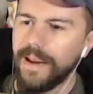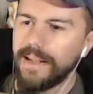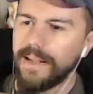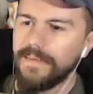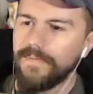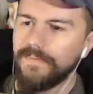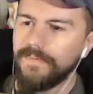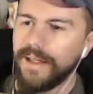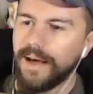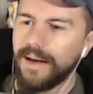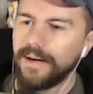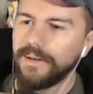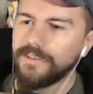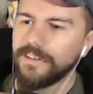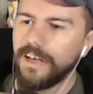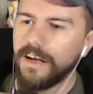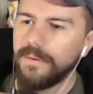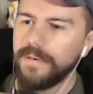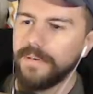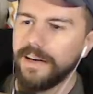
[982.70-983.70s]
many
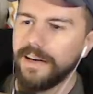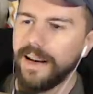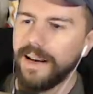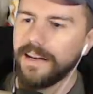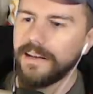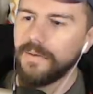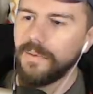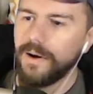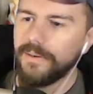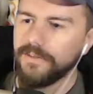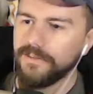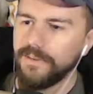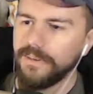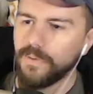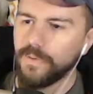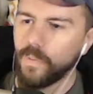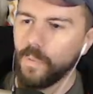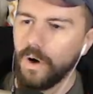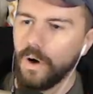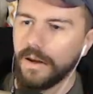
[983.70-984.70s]
flyers coming in anyway. There's
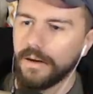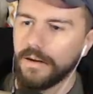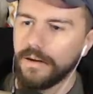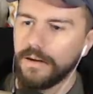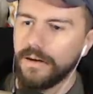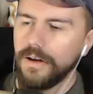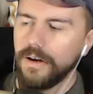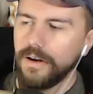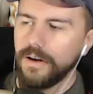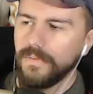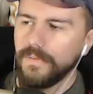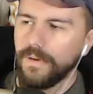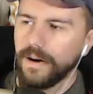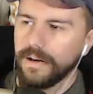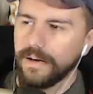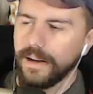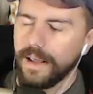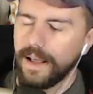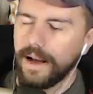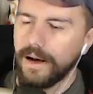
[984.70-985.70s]
only one
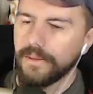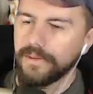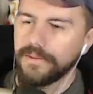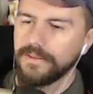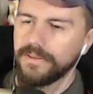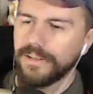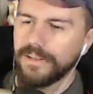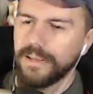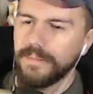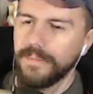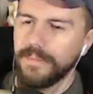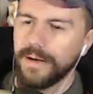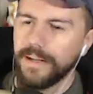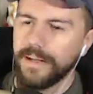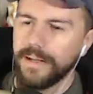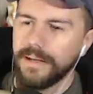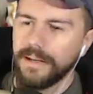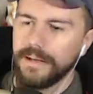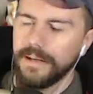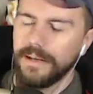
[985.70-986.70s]
right now. There's not that
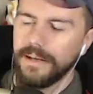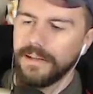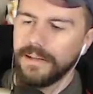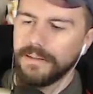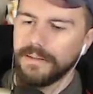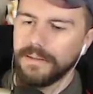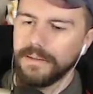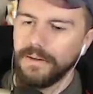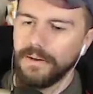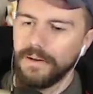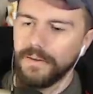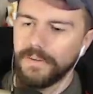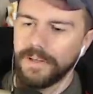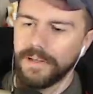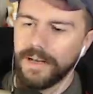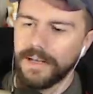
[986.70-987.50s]
many on the